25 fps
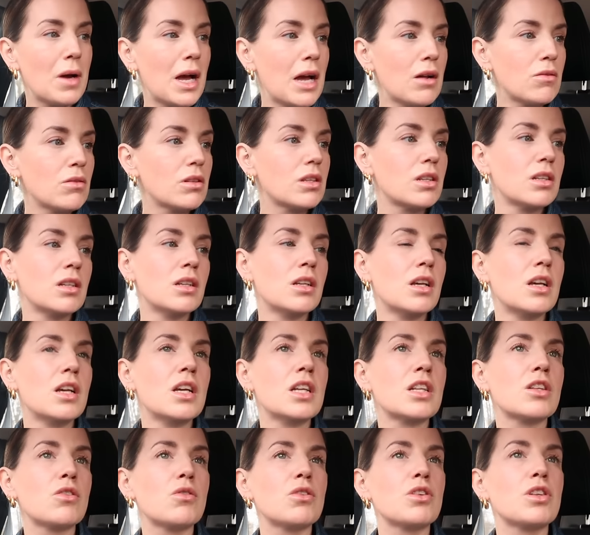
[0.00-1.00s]
pounds.
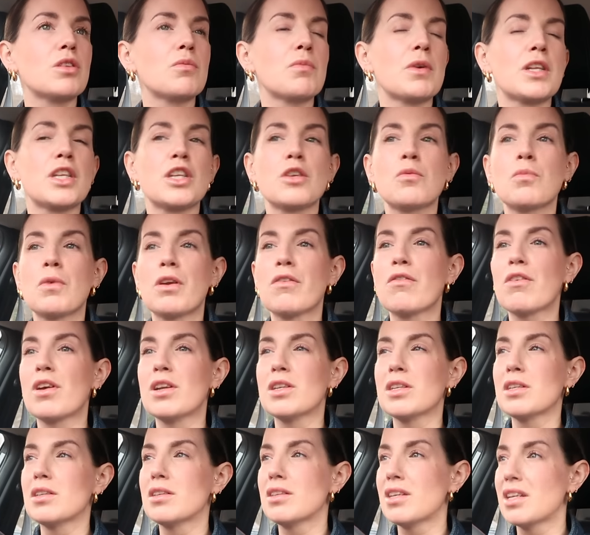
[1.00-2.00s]
So I just messaged my
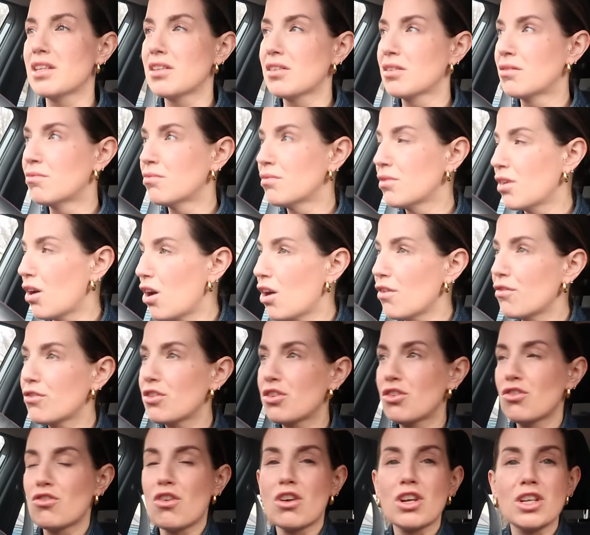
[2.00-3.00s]
friend and said, I've
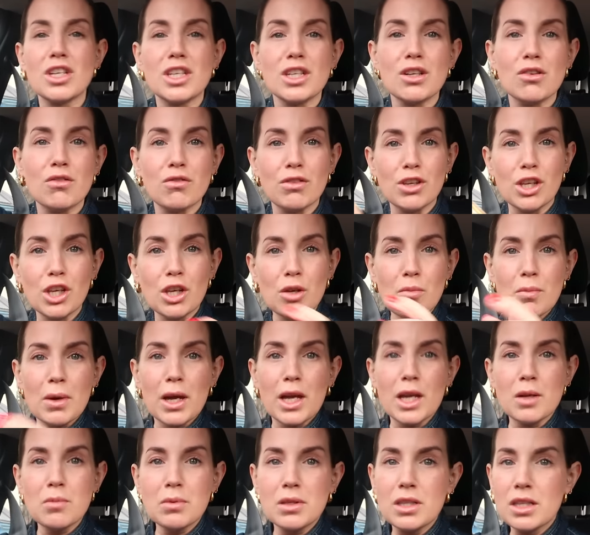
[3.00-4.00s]
struck a deal for you,
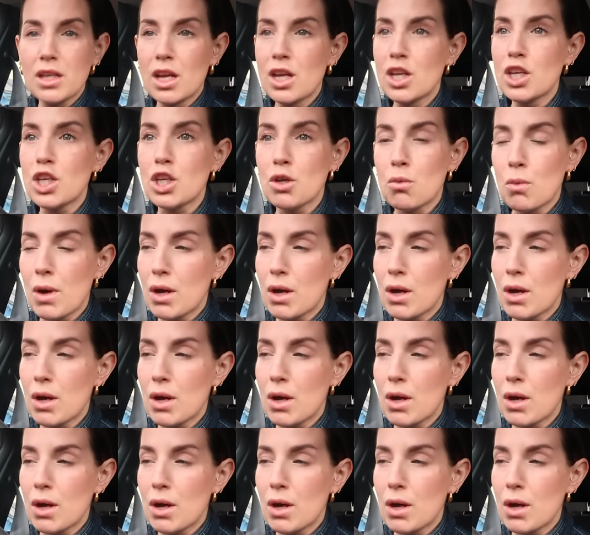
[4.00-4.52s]
babes. You're